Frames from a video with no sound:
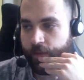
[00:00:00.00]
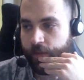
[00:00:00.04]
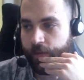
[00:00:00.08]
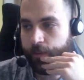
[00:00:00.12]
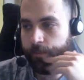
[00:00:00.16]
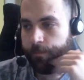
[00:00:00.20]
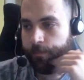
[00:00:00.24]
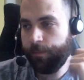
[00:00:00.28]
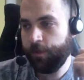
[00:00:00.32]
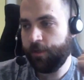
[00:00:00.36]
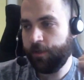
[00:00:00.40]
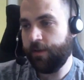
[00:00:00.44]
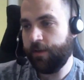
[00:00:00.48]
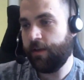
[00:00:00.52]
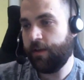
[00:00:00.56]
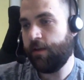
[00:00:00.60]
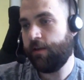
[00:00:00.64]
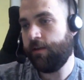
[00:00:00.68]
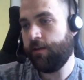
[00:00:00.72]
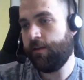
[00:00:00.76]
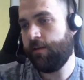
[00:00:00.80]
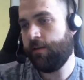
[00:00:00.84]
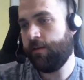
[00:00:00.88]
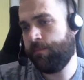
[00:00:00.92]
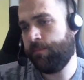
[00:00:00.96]
But yeah,
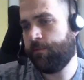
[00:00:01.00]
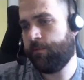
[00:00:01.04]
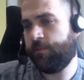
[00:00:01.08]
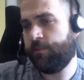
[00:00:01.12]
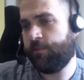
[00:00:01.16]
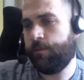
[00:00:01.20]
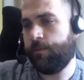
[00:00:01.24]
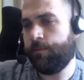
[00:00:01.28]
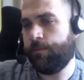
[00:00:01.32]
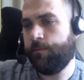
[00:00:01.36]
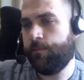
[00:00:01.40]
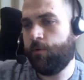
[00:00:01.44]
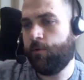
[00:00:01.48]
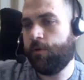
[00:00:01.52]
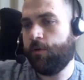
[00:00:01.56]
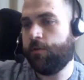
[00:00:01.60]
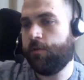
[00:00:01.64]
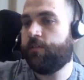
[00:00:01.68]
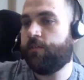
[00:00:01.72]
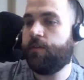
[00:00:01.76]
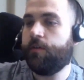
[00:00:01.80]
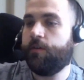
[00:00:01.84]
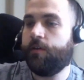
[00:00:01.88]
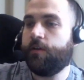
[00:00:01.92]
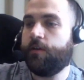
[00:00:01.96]
in some more
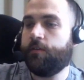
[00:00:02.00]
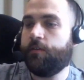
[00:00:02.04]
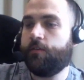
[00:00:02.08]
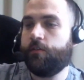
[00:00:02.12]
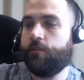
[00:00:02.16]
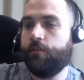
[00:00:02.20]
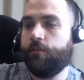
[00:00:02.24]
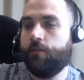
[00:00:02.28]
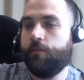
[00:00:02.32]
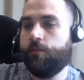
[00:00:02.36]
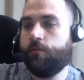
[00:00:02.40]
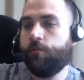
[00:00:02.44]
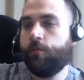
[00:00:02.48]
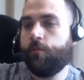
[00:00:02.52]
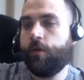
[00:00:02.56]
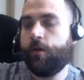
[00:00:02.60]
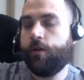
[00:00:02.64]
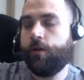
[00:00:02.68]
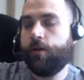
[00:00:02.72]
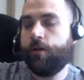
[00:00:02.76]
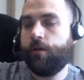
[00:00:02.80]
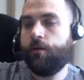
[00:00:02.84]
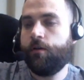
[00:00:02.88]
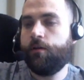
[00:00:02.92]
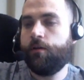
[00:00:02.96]
serious news,
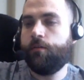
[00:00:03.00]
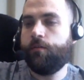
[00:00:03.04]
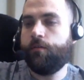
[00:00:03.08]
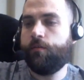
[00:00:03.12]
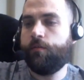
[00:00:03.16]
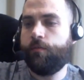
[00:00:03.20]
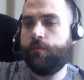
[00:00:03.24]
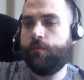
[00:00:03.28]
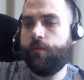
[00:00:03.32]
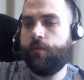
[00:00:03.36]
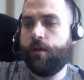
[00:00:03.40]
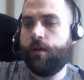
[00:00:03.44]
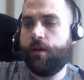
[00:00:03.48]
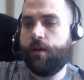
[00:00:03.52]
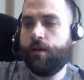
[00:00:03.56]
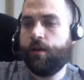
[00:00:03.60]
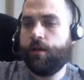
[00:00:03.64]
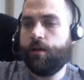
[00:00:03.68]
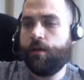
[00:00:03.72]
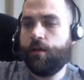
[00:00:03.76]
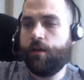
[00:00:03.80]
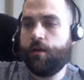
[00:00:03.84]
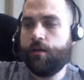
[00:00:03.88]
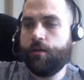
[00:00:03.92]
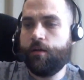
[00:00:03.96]
we're
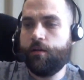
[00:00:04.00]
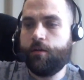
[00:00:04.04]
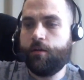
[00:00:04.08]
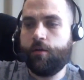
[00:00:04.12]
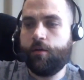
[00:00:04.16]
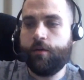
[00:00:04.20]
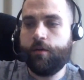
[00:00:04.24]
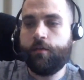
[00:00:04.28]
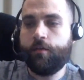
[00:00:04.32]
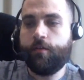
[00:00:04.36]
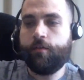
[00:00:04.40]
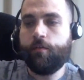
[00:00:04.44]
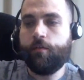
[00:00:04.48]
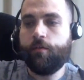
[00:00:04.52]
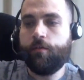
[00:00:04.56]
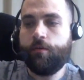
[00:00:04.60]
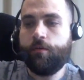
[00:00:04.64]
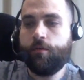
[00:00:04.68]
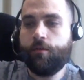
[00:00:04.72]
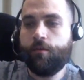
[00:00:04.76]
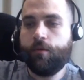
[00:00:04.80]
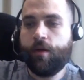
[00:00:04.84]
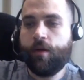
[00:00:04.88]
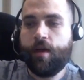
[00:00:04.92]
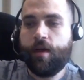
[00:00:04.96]
going
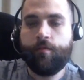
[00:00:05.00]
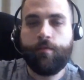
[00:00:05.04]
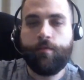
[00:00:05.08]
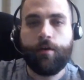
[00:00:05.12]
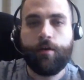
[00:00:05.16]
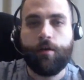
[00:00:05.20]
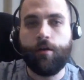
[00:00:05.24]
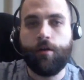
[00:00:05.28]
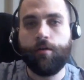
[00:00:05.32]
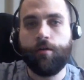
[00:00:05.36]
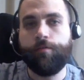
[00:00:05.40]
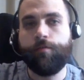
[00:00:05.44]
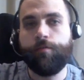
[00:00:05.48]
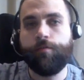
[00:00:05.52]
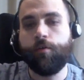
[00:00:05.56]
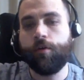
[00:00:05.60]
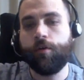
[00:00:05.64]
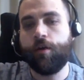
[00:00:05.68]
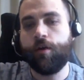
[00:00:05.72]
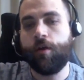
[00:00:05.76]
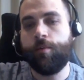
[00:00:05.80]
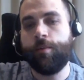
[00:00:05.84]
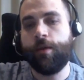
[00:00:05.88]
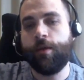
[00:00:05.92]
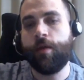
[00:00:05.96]
to have a hard fork
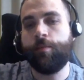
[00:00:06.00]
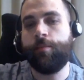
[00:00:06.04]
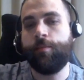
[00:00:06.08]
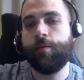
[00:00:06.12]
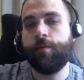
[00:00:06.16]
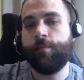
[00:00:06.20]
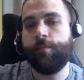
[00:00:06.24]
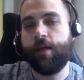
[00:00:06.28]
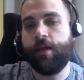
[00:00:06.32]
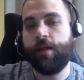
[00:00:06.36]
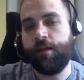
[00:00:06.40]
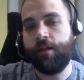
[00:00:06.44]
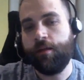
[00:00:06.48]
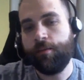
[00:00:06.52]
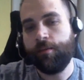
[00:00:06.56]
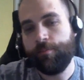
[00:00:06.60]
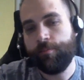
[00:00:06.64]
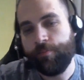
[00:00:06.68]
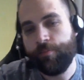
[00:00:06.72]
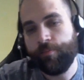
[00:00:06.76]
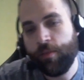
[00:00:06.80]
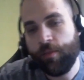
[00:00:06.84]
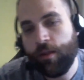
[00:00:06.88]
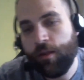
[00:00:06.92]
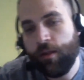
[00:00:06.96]
coming up in May
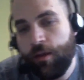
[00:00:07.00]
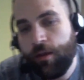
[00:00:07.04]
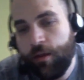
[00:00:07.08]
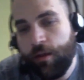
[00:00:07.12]
in